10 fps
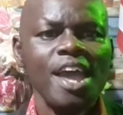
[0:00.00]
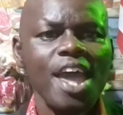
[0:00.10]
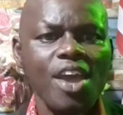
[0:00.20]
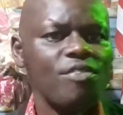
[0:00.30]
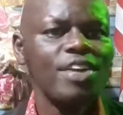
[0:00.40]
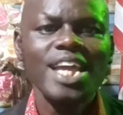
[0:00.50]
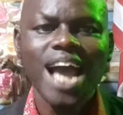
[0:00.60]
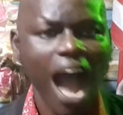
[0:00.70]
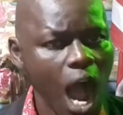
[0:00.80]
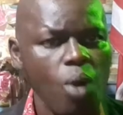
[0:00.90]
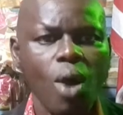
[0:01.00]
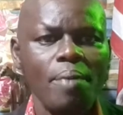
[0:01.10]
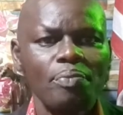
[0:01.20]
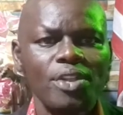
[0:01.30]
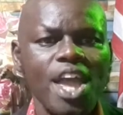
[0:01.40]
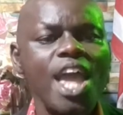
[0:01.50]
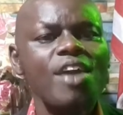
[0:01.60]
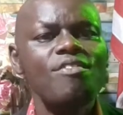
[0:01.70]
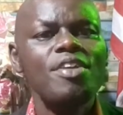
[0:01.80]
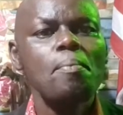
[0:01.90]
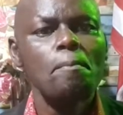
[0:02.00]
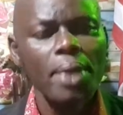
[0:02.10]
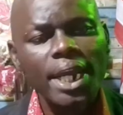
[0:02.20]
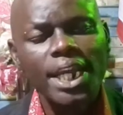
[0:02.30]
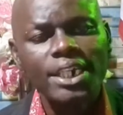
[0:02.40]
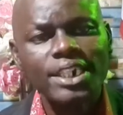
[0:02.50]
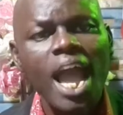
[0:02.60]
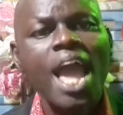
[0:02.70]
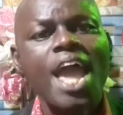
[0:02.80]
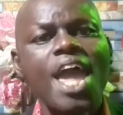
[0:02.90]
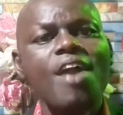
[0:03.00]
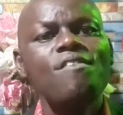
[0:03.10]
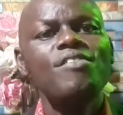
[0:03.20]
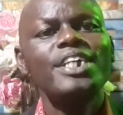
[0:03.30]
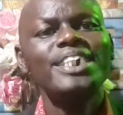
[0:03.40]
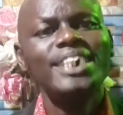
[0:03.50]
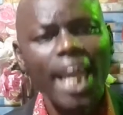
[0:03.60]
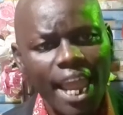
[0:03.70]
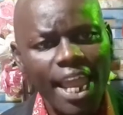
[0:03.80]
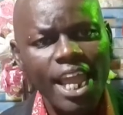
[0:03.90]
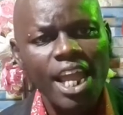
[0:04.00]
every hour, every minute, every day.